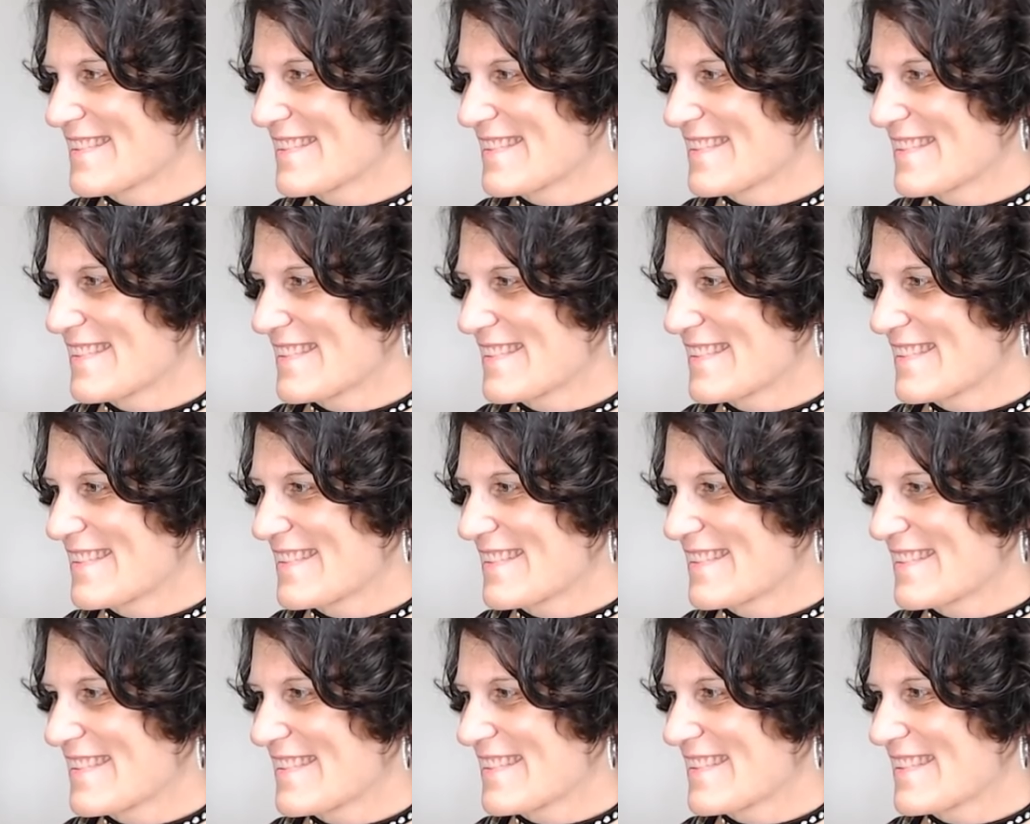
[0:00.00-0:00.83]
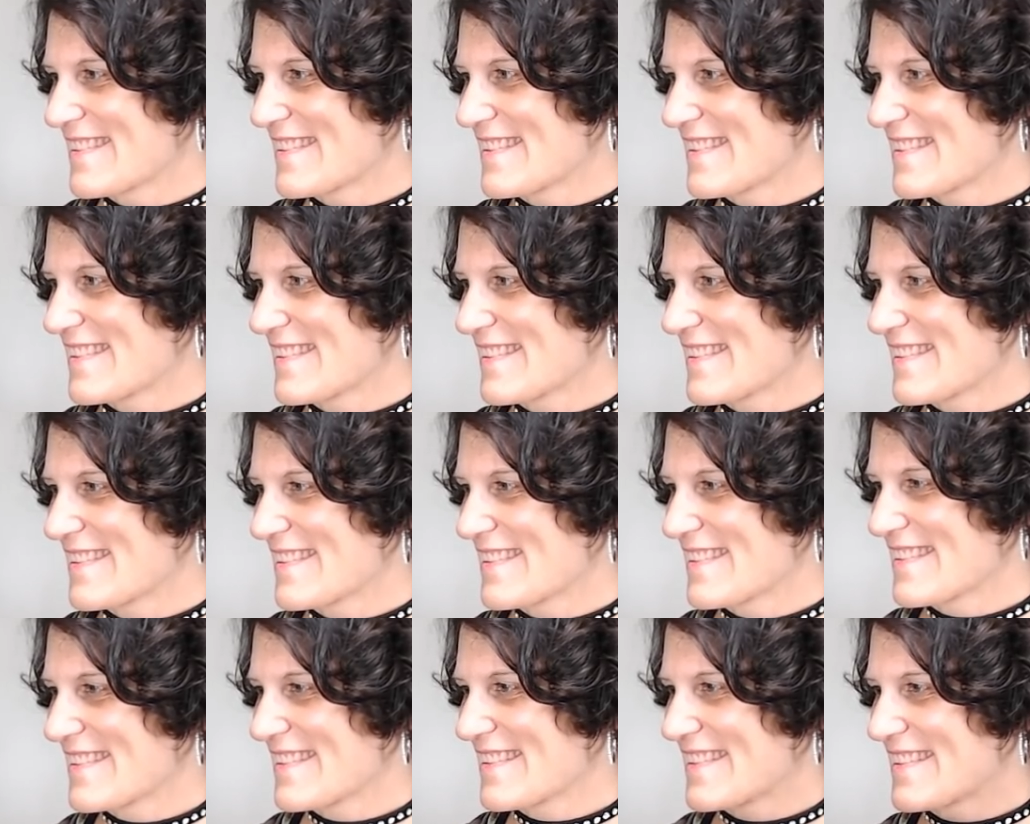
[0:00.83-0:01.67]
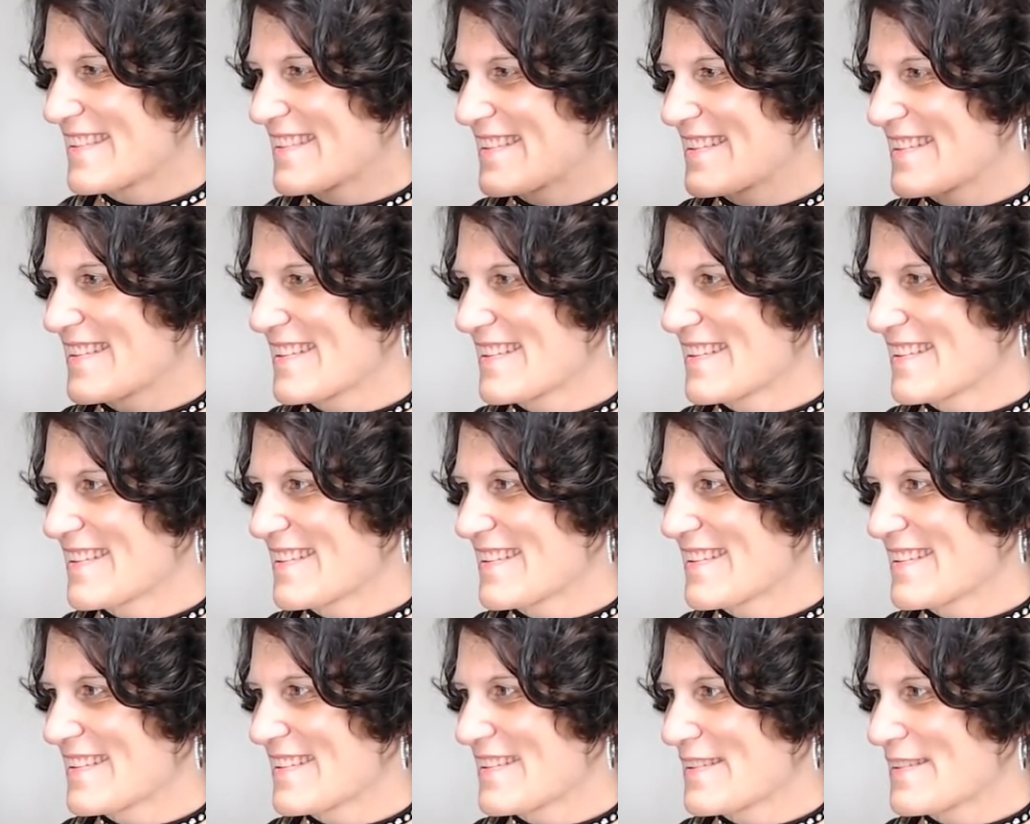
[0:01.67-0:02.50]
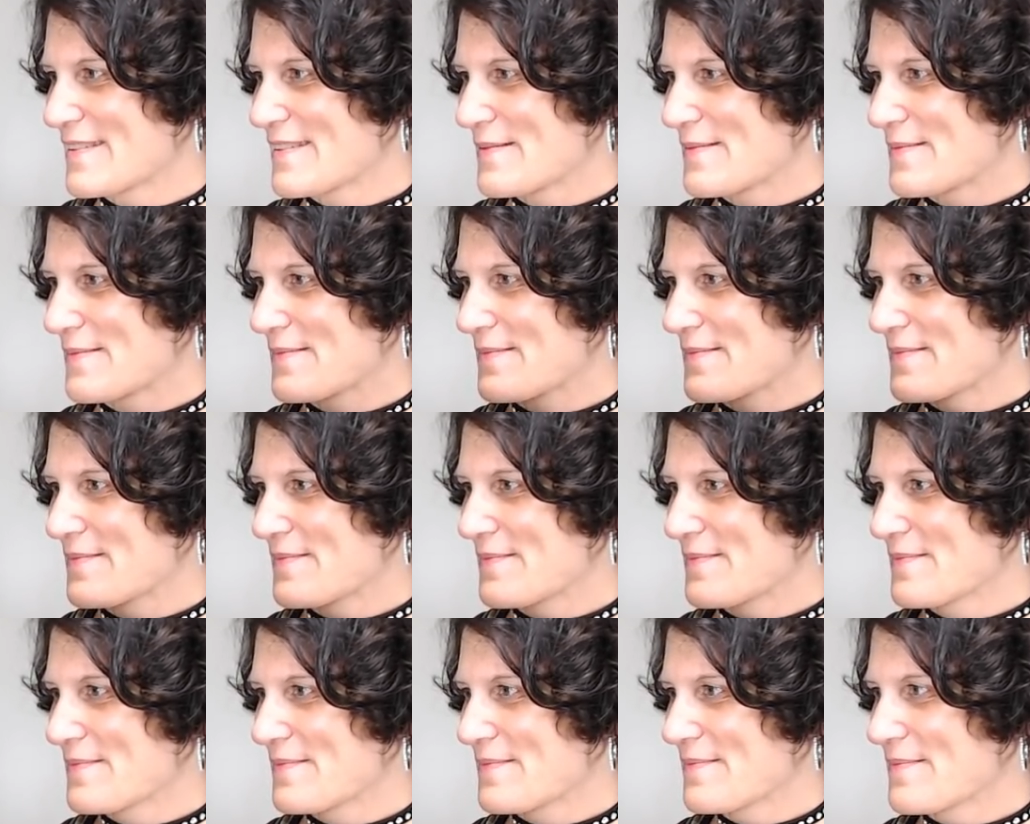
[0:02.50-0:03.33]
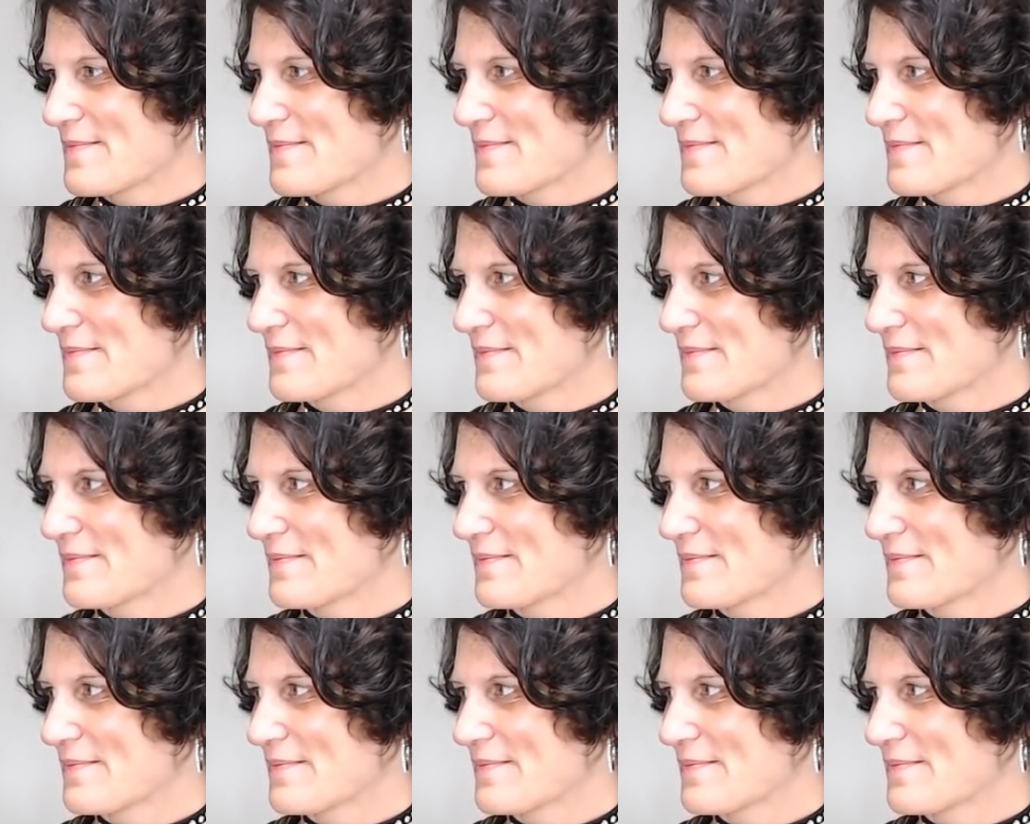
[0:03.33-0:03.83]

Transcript: (silent)